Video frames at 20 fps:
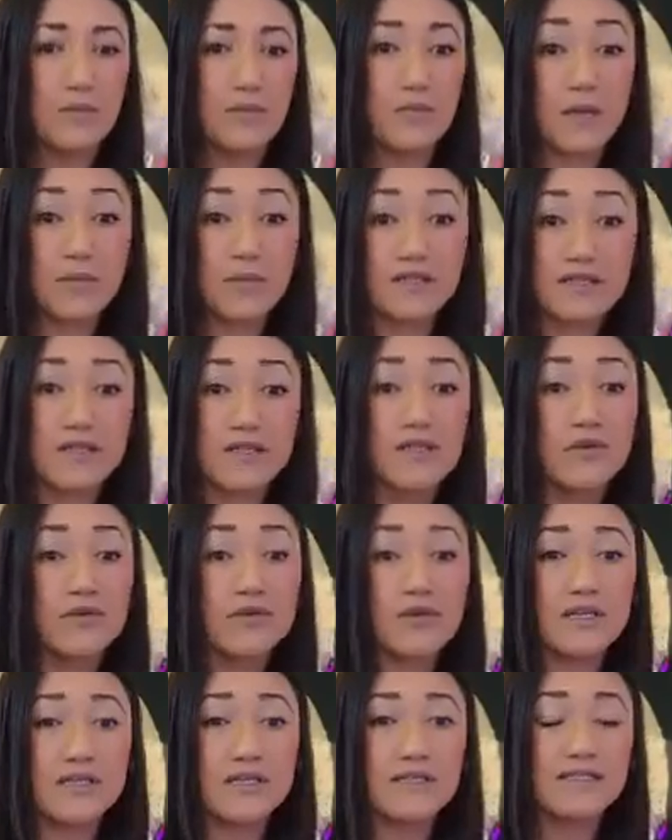
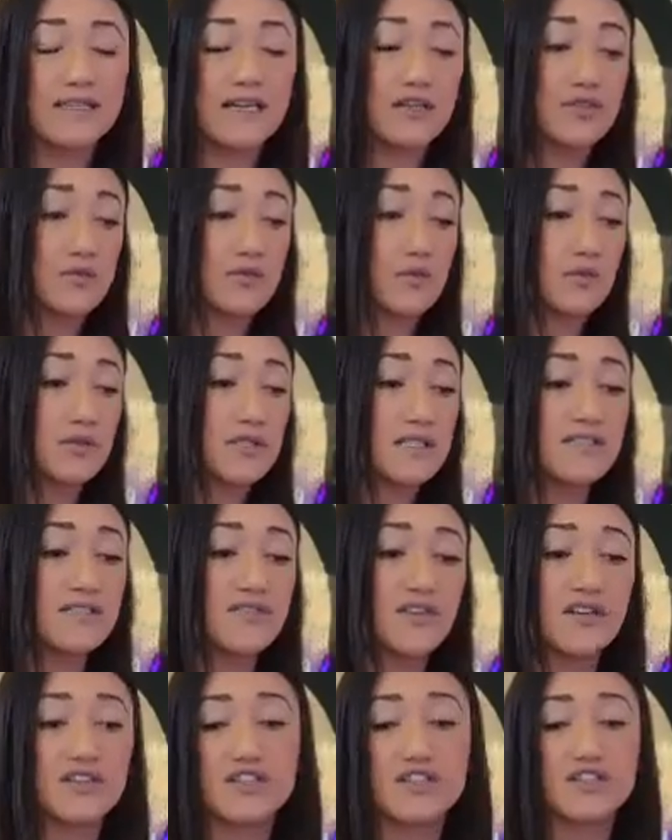promiscuity, sexual
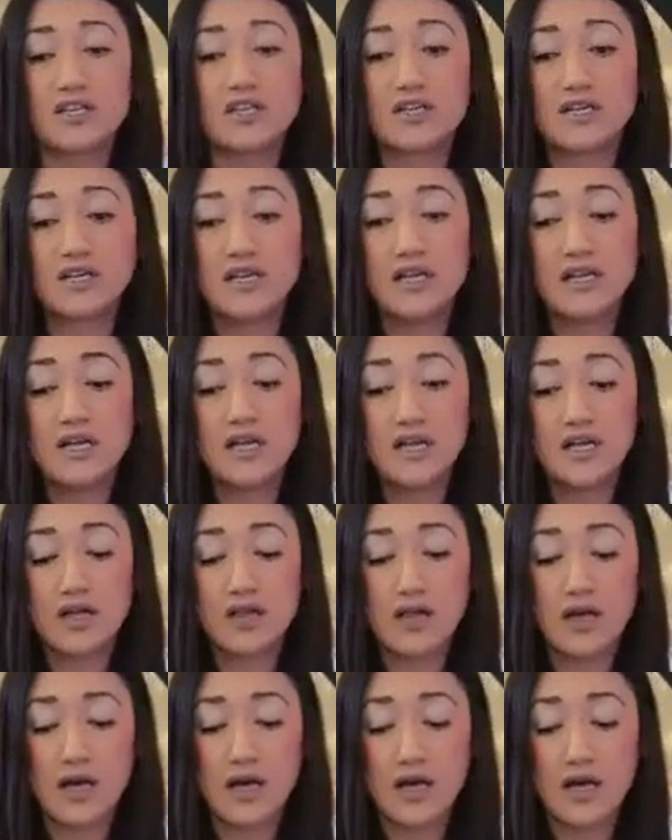dysfunction,
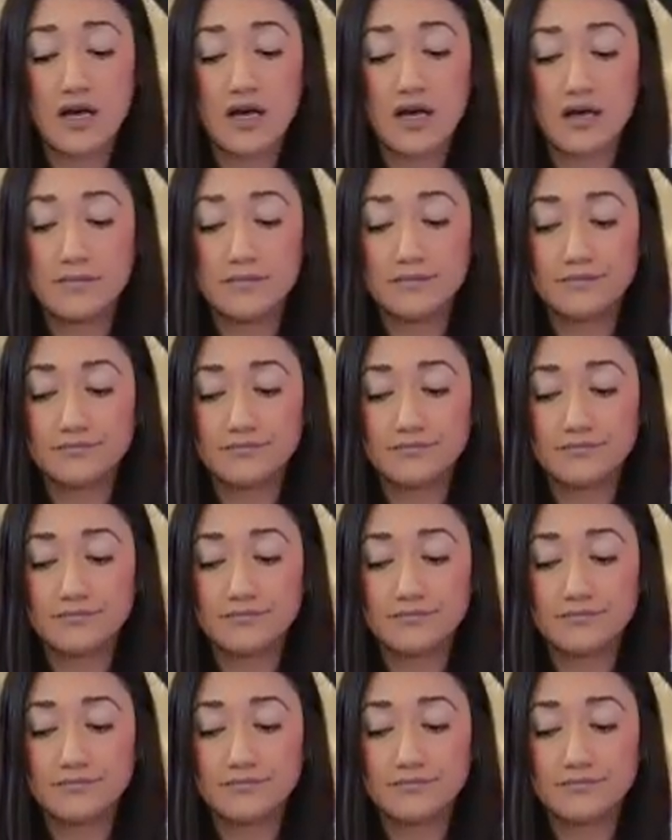um,